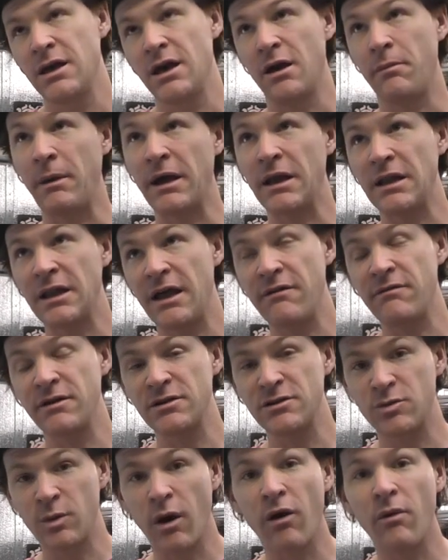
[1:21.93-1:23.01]
About
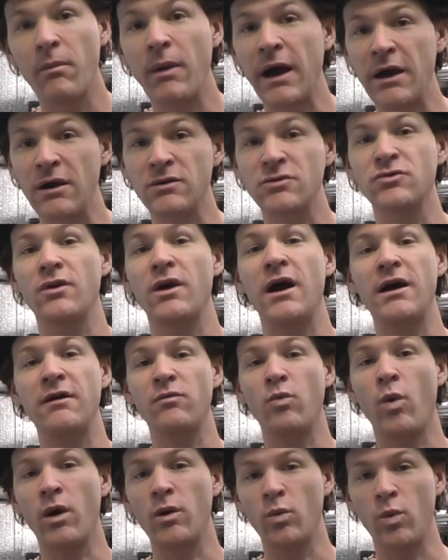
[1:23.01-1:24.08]
11, 12 mile
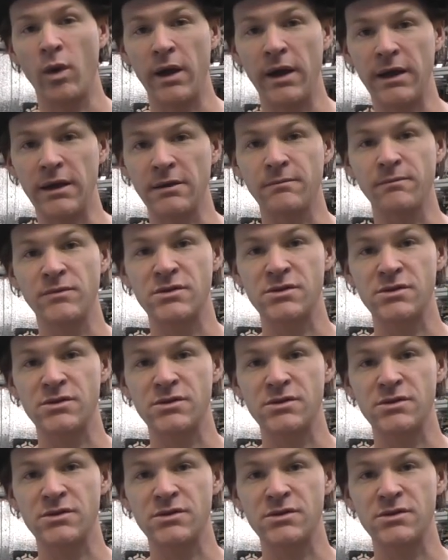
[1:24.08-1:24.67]
drive one way,